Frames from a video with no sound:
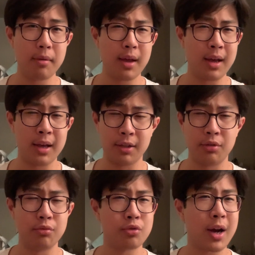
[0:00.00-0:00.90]
Uh,
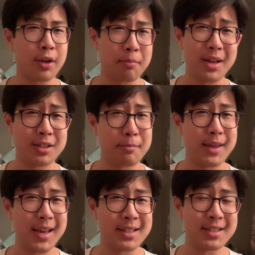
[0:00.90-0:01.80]
you try your best to
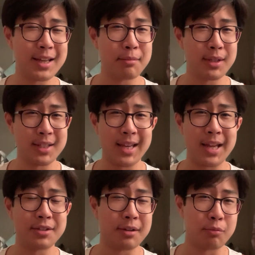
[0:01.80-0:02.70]
be a Sigma to
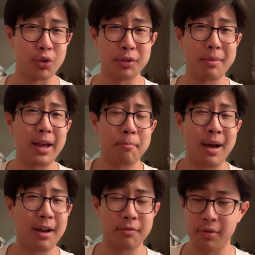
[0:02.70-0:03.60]
gain some respect
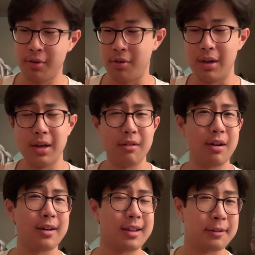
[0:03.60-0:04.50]
back for your
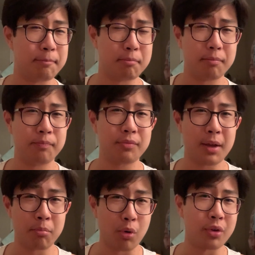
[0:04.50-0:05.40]
fucking
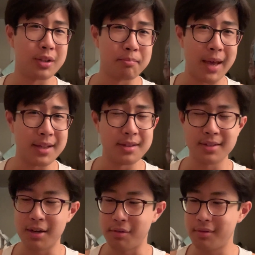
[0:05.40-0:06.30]
broken beta
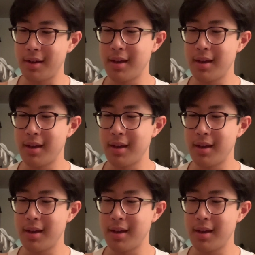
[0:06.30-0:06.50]
self.